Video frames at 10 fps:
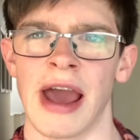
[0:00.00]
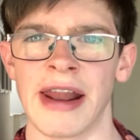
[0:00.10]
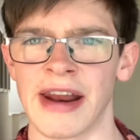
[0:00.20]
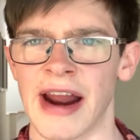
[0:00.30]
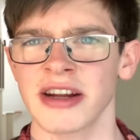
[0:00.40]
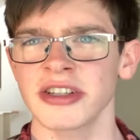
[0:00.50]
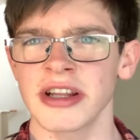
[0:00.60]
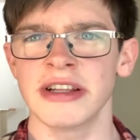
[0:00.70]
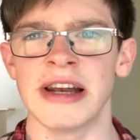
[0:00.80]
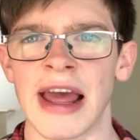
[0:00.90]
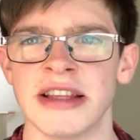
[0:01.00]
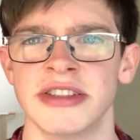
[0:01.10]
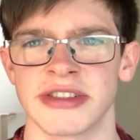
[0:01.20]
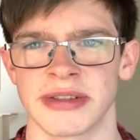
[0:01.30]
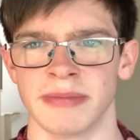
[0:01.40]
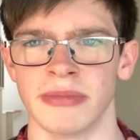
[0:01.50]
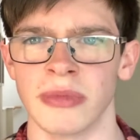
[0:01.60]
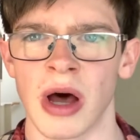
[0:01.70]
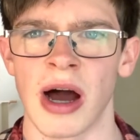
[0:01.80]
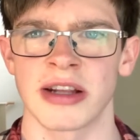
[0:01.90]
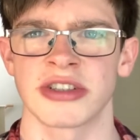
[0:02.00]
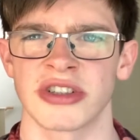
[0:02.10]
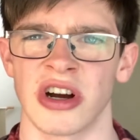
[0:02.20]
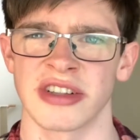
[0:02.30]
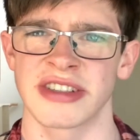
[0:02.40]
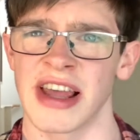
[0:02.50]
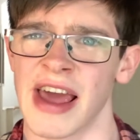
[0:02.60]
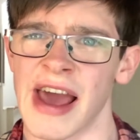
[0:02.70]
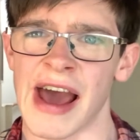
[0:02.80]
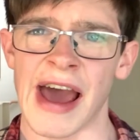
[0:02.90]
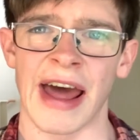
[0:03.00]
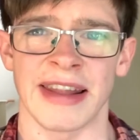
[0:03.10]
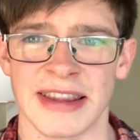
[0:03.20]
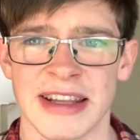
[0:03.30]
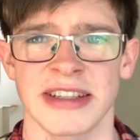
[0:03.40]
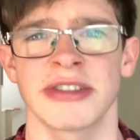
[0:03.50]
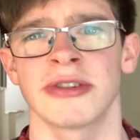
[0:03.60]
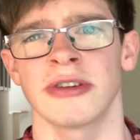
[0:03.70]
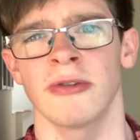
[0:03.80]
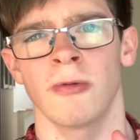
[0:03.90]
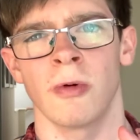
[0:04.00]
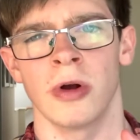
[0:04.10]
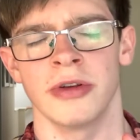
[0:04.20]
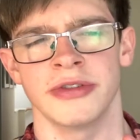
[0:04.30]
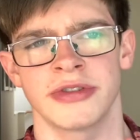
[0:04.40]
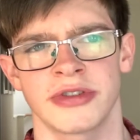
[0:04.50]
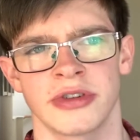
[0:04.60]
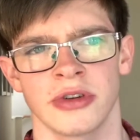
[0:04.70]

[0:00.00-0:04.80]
And it actually led to some nice shots, and this was